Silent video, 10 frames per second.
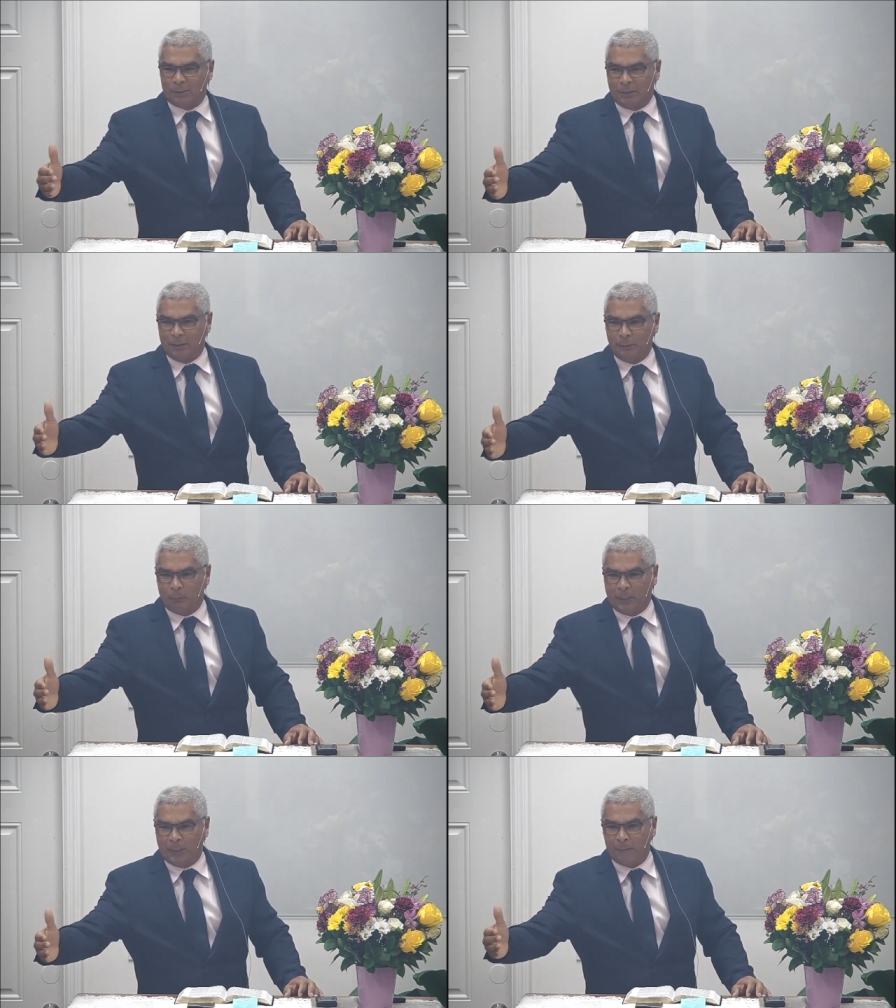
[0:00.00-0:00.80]
and
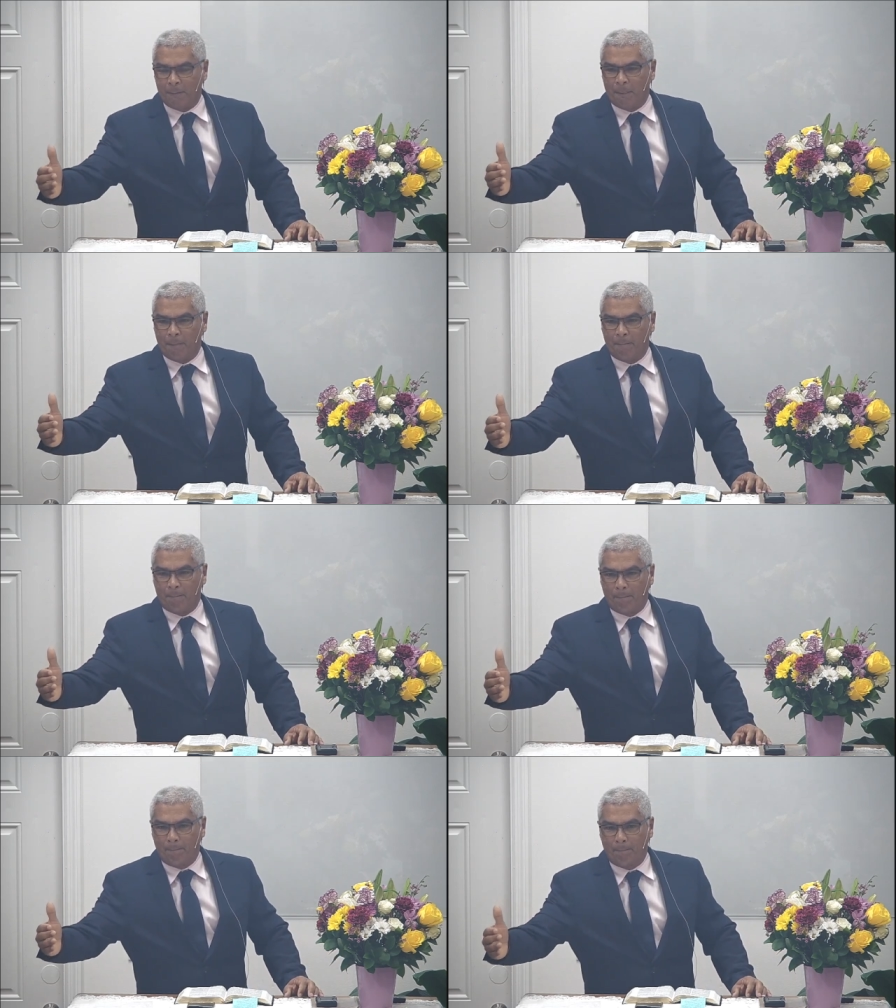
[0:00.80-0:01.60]
his
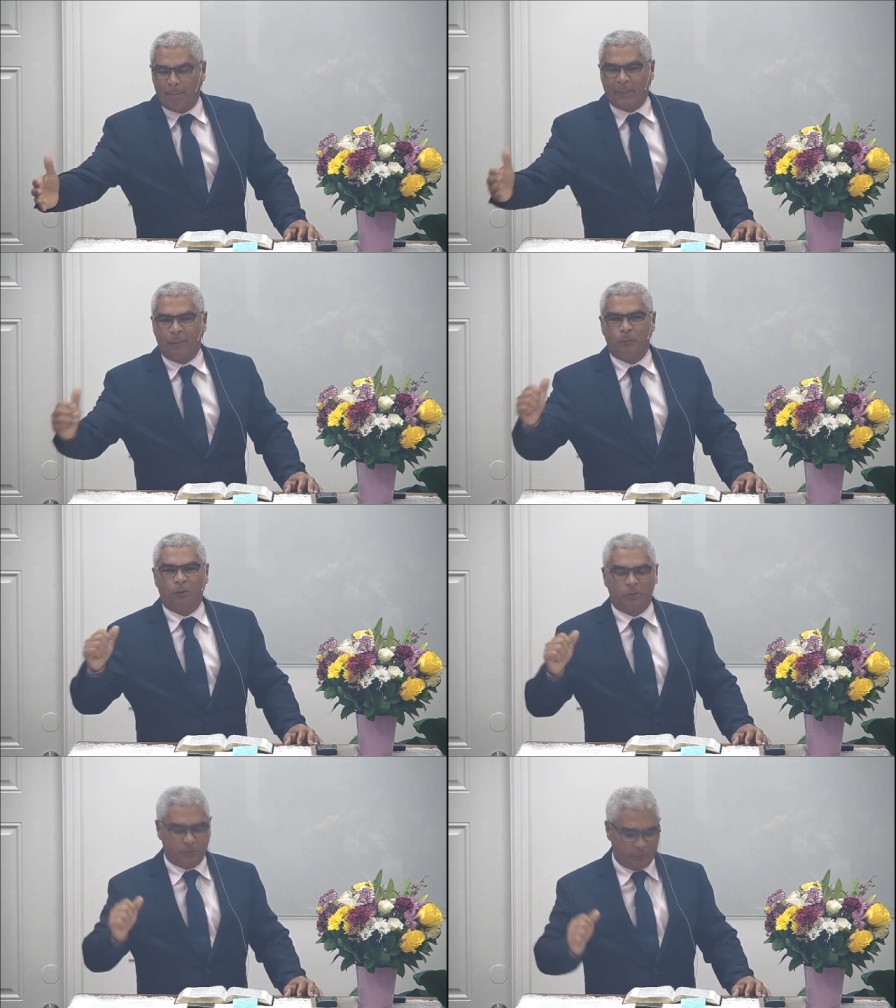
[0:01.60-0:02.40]
days were
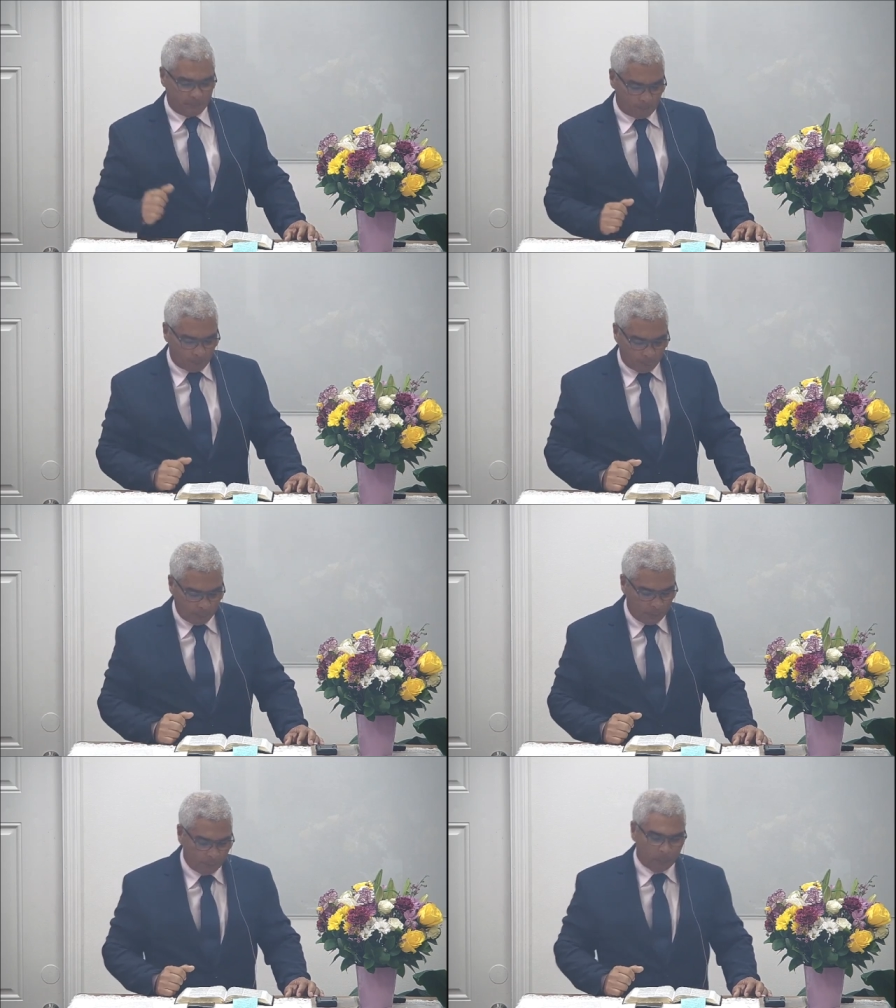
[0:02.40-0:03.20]
numbered
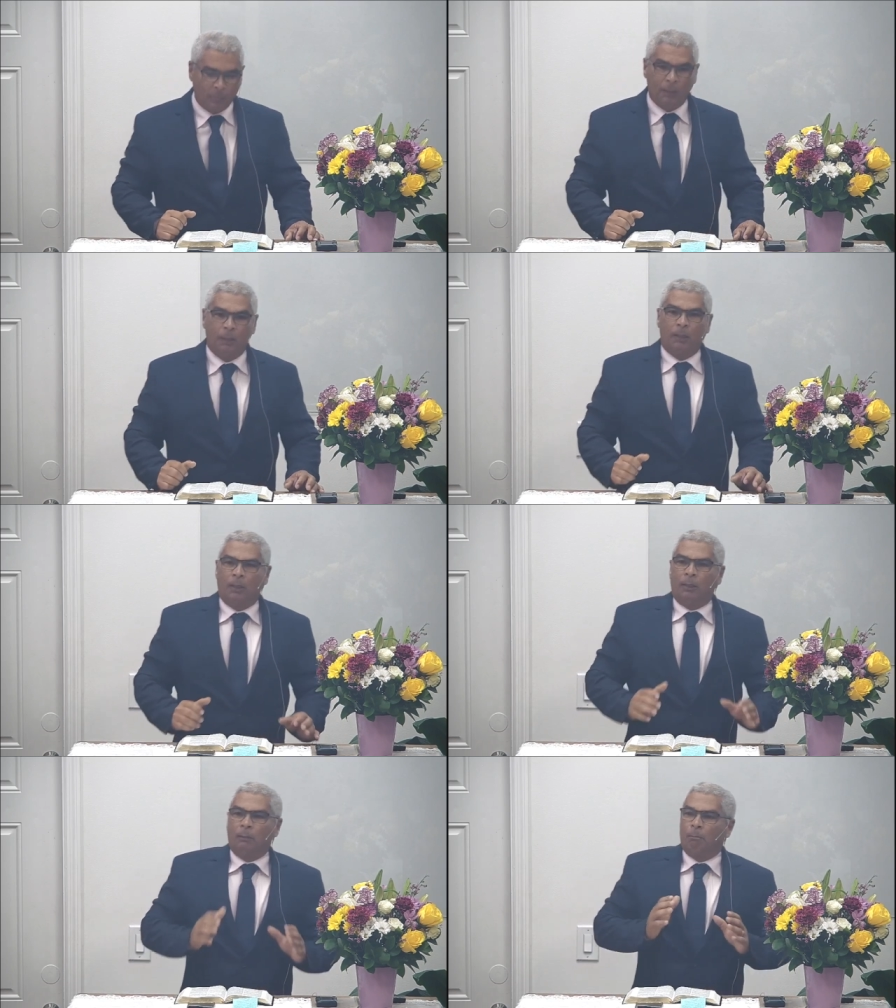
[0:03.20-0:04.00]
towards his
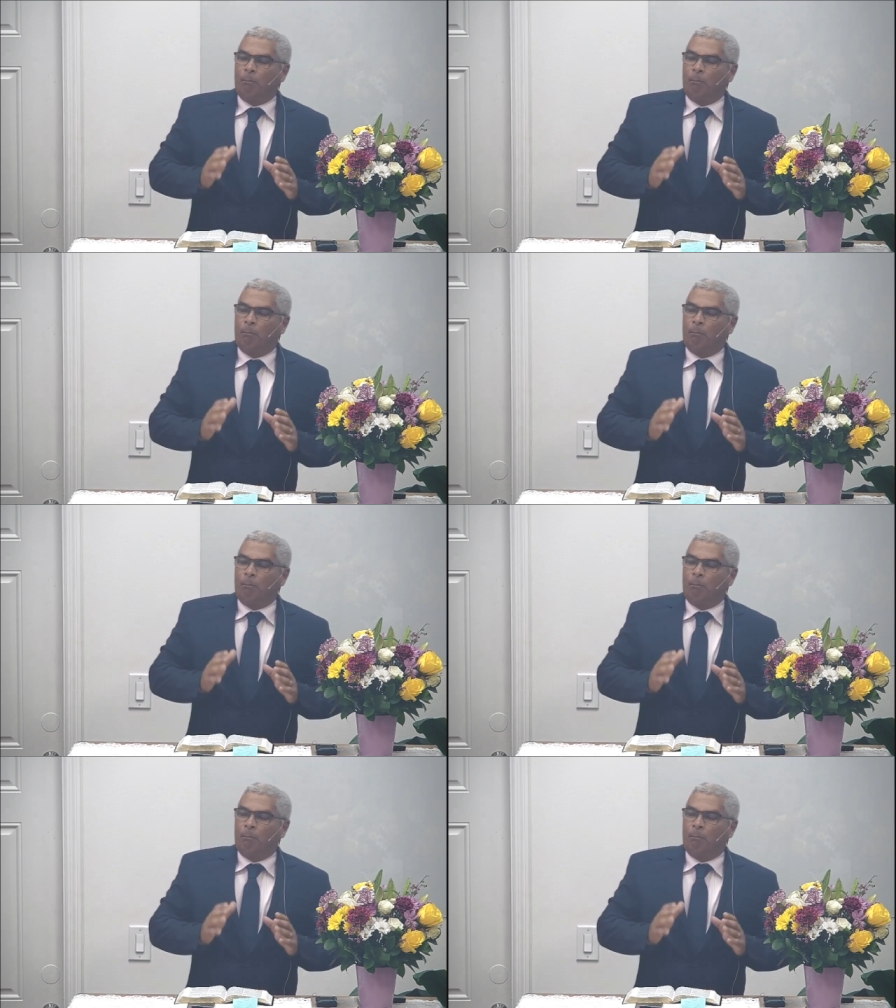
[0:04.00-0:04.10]
death